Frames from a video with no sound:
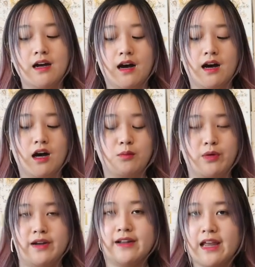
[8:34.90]

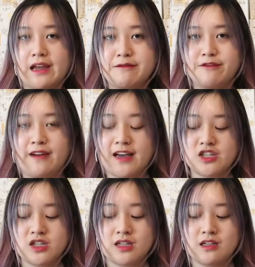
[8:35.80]
Brand name,
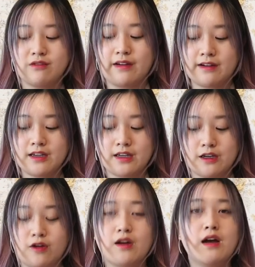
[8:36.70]
fashion, very
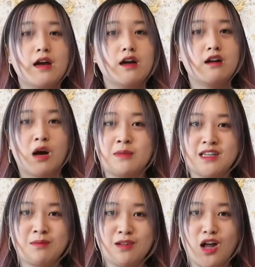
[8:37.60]
cute. Comment
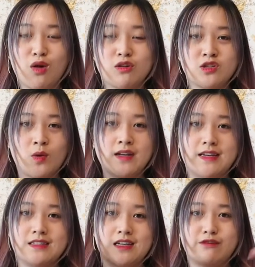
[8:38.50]
down below which one
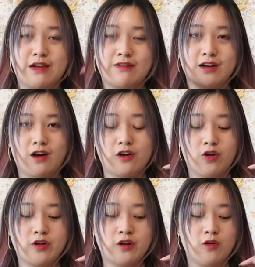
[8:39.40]
is your favorite card
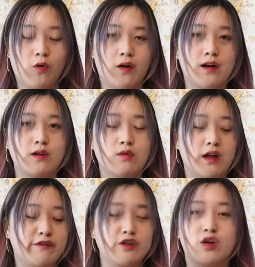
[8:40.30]
holder, or
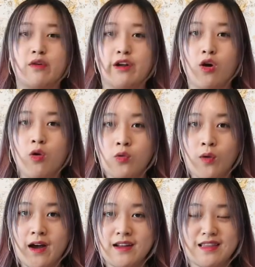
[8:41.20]
if you already own
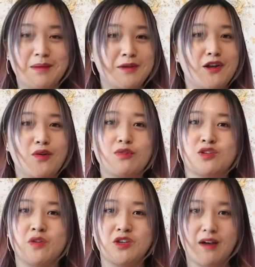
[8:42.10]
one, let me know
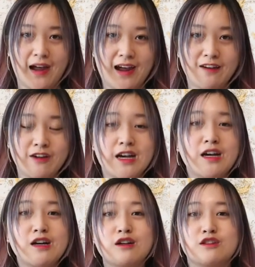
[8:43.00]
which one you have.
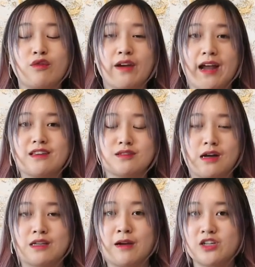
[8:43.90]
Don't forget to
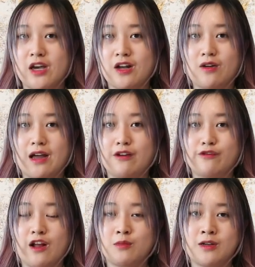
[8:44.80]
subscribe to my channel and
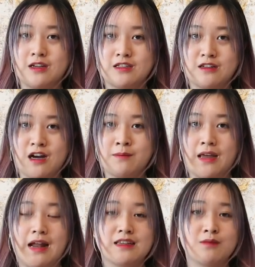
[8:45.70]
follow me on Instagram
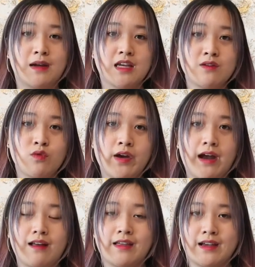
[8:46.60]
and enter my giveaway.
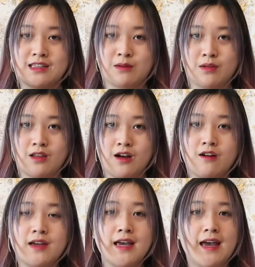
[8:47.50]
I'll link it down
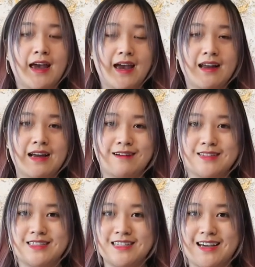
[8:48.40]
below, and I will
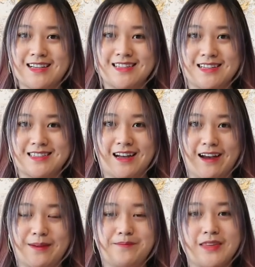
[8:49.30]
see you guys next
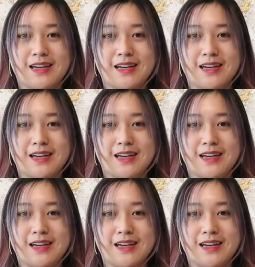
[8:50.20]
time.